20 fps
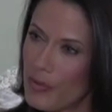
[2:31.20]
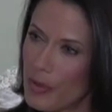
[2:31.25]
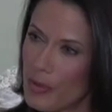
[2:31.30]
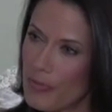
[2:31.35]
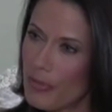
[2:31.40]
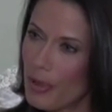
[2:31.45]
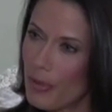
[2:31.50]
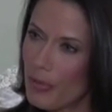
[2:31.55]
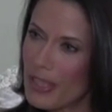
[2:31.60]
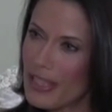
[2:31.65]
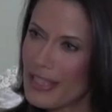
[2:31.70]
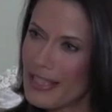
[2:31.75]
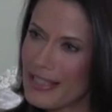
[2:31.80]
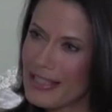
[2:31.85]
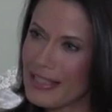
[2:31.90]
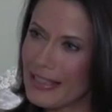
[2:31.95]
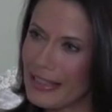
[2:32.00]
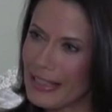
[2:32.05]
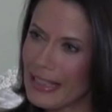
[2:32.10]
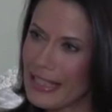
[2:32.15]
we probably need
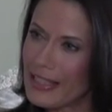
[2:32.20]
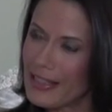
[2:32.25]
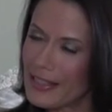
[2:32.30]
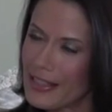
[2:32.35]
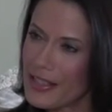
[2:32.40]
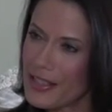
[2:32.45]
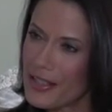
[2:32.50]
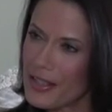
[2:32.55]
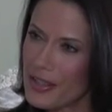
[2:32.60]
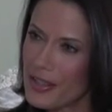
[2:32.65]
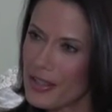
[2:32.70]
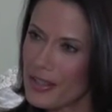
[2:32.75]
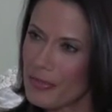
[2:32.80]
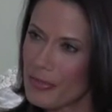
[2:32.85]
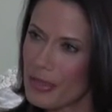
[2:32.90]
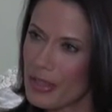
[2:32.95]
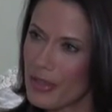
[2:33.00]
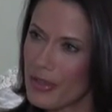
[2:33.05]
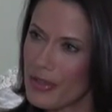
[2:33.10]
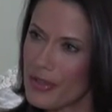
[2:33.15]
to listen to them
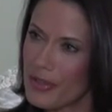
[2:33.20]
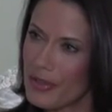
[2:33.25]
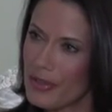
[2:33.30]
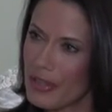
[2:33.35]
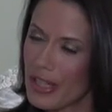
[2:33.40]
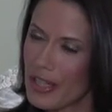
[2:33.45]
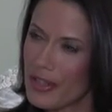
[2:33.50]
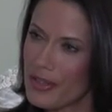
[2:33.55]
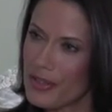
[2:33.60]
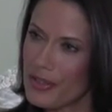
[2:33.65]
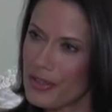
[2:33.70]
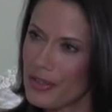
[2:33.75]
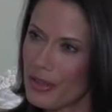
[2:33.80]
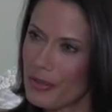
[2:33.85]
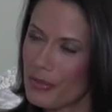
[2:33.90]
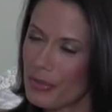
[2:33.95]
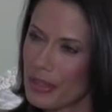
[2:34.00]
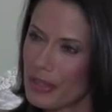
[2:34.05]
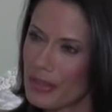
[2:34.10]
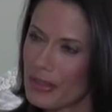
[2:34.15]
in those sort of cases, don't we?